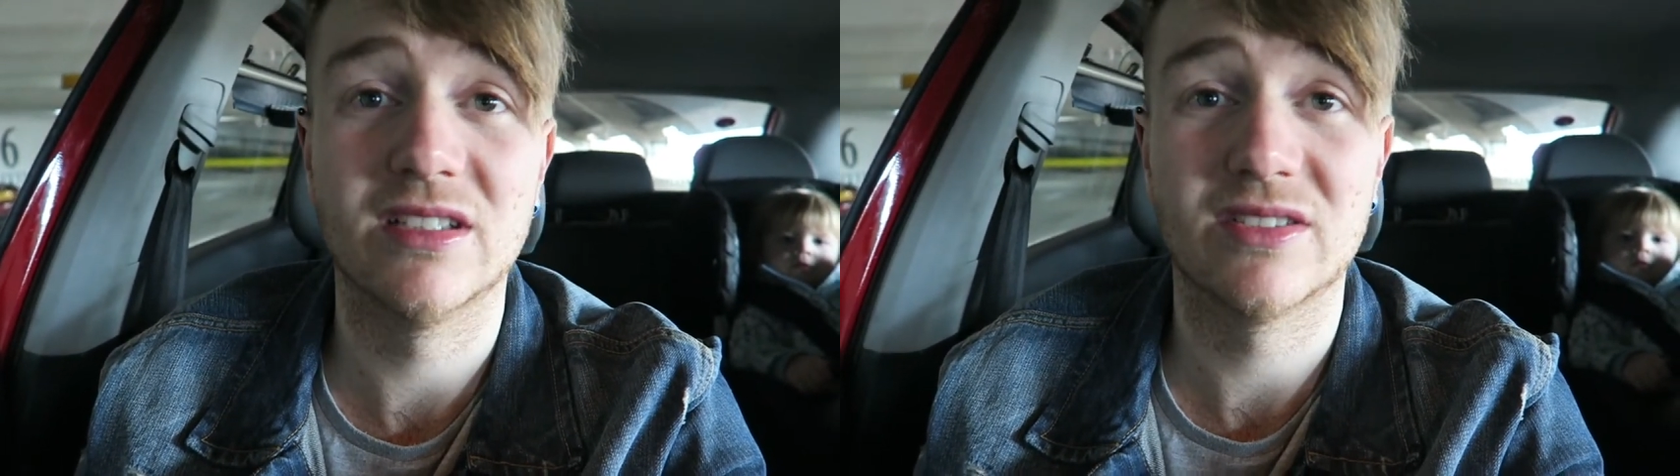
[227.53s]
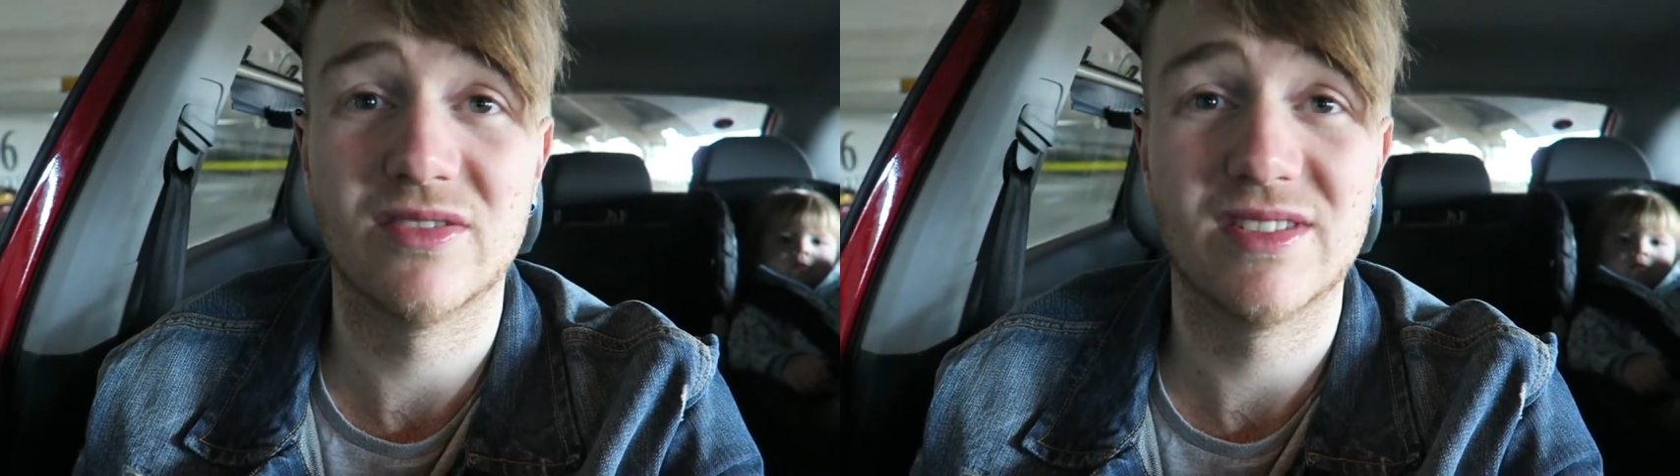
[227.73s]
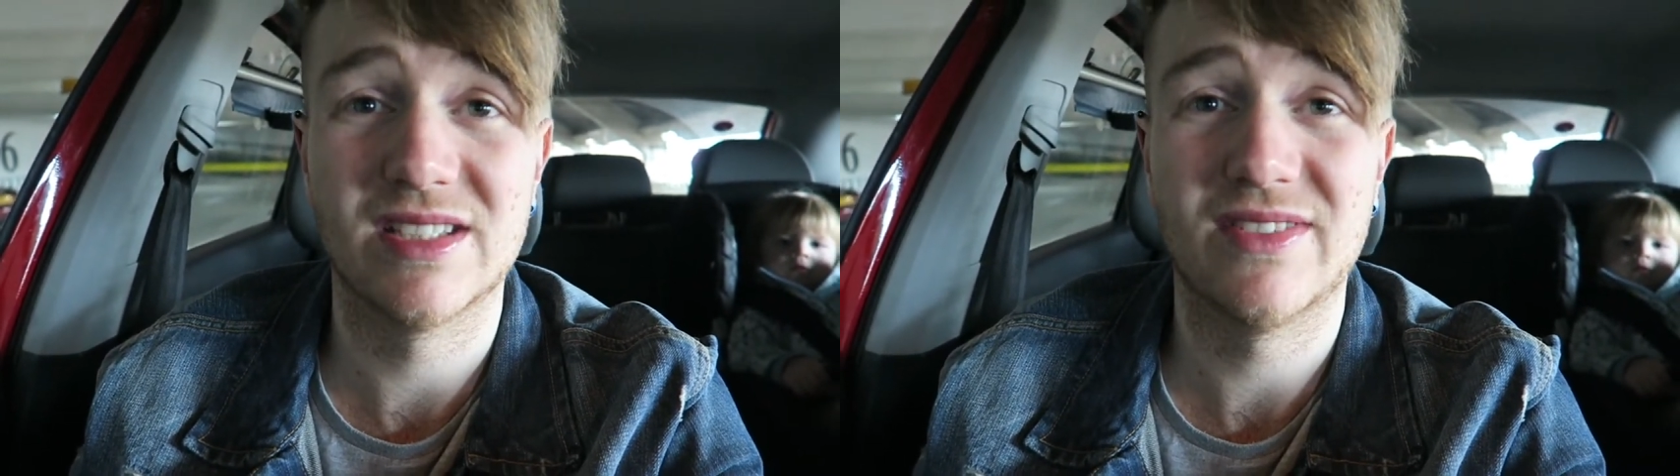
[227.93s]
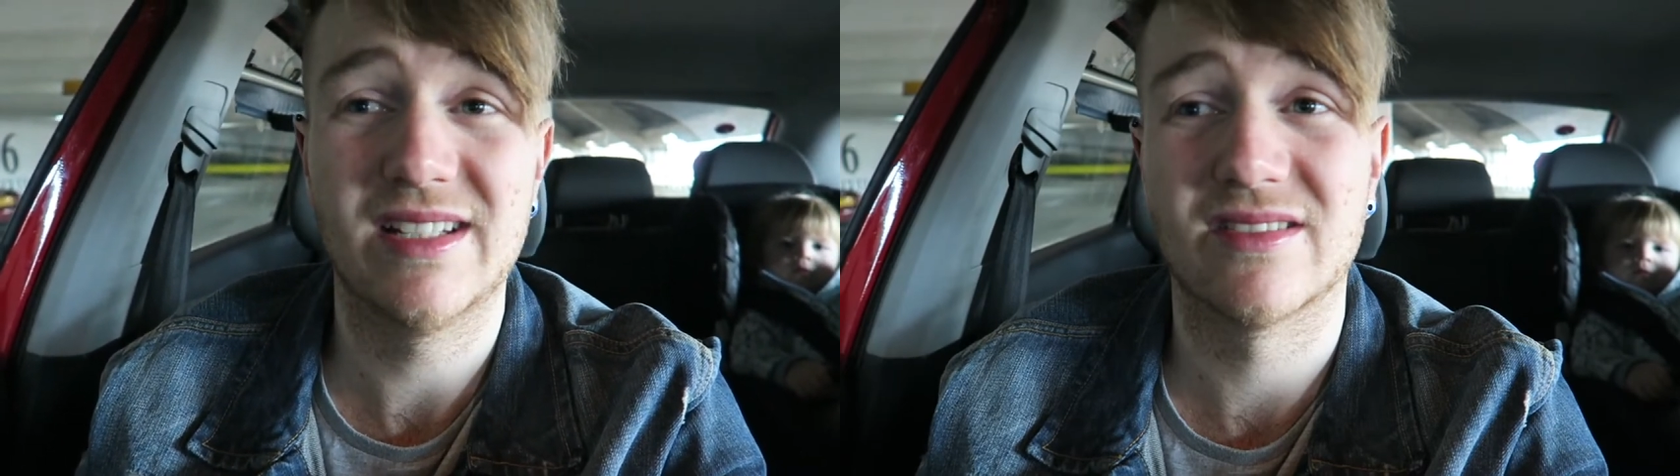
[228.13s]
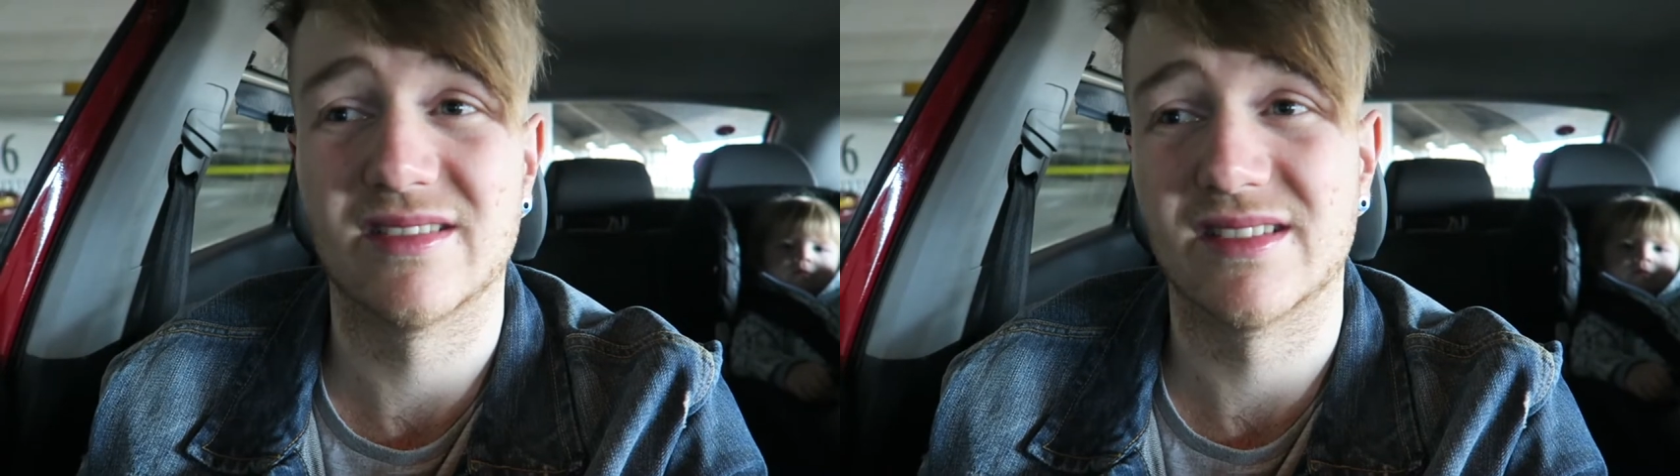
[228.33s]
because it's
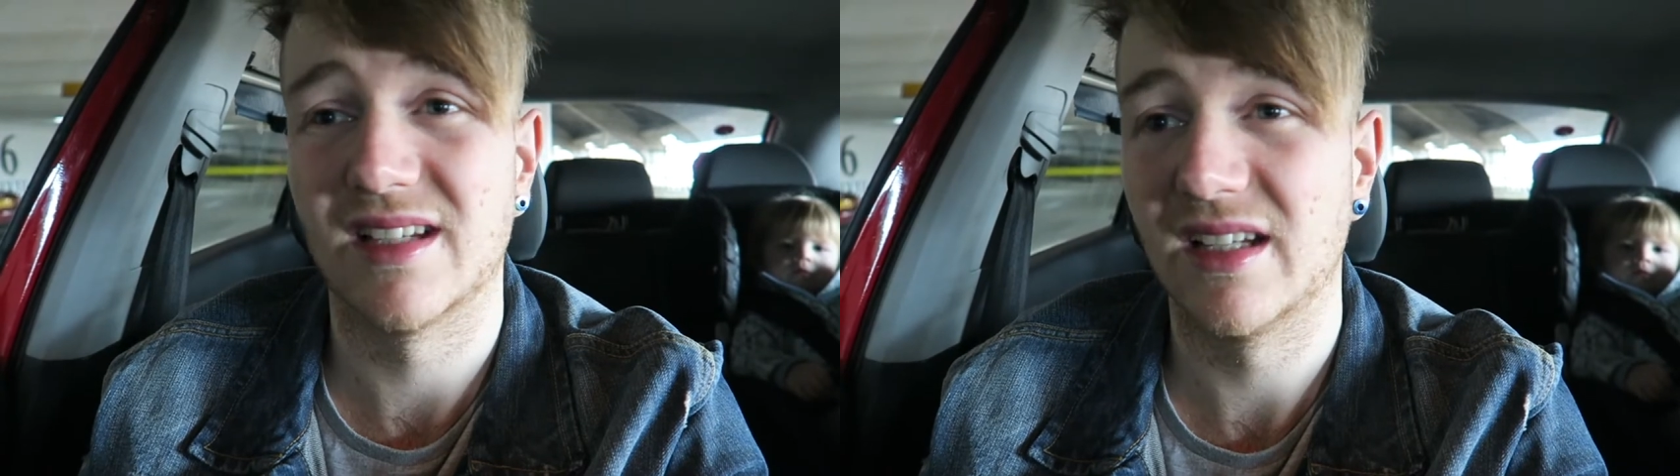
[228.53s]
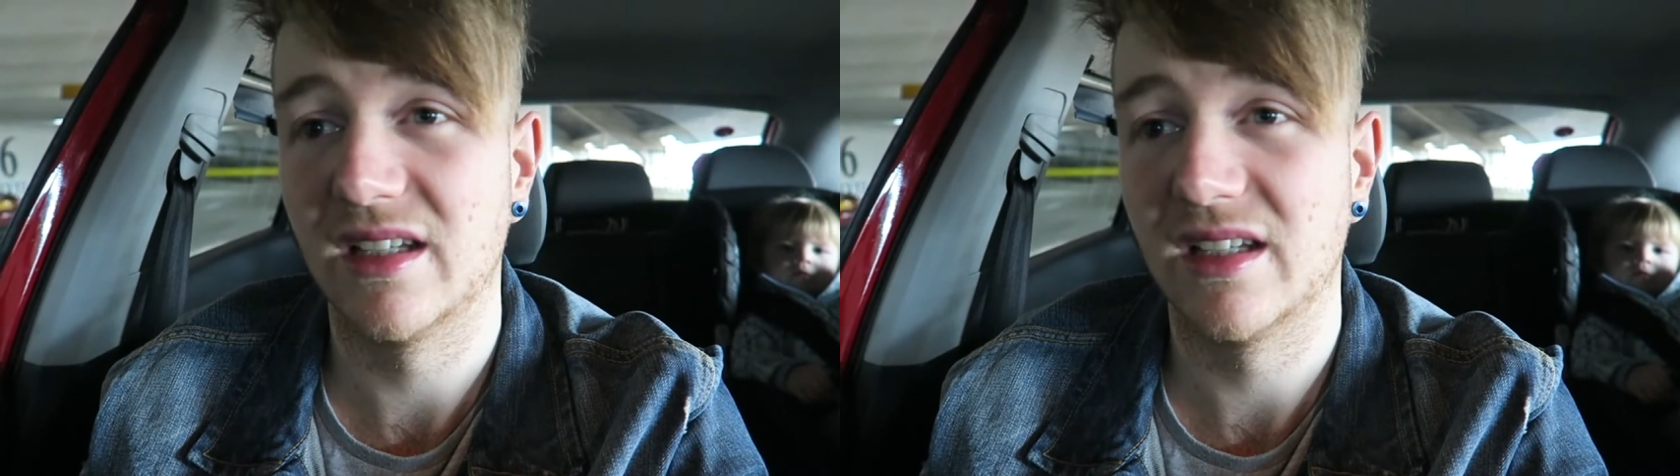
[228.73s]
Valentine's Day.